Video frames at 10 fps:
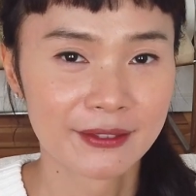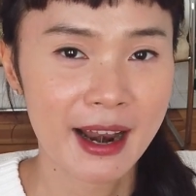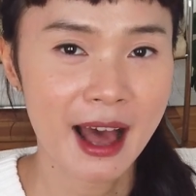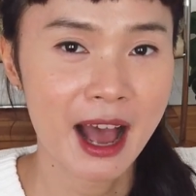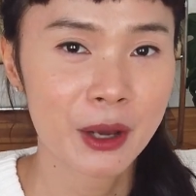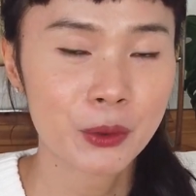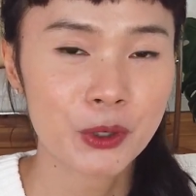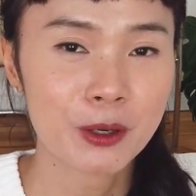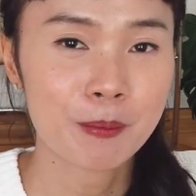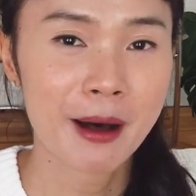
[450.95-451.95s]
that I
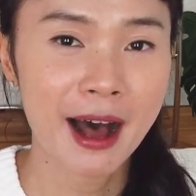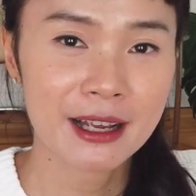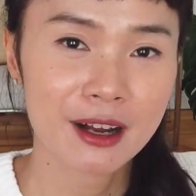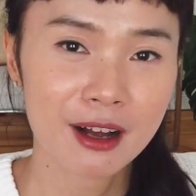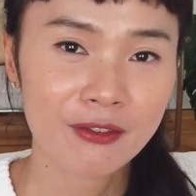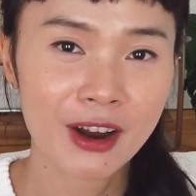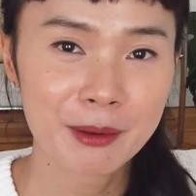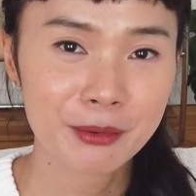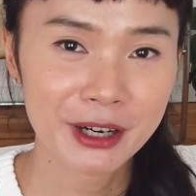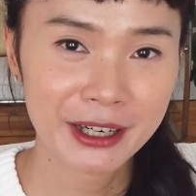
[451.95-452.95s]
will buy a
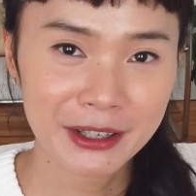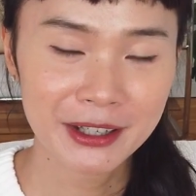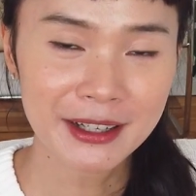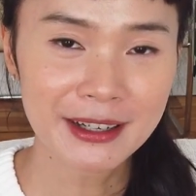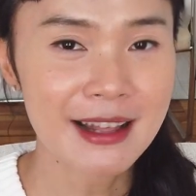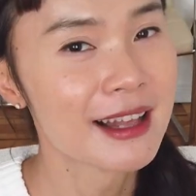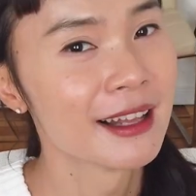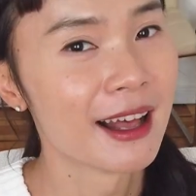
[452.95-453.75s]
vibrator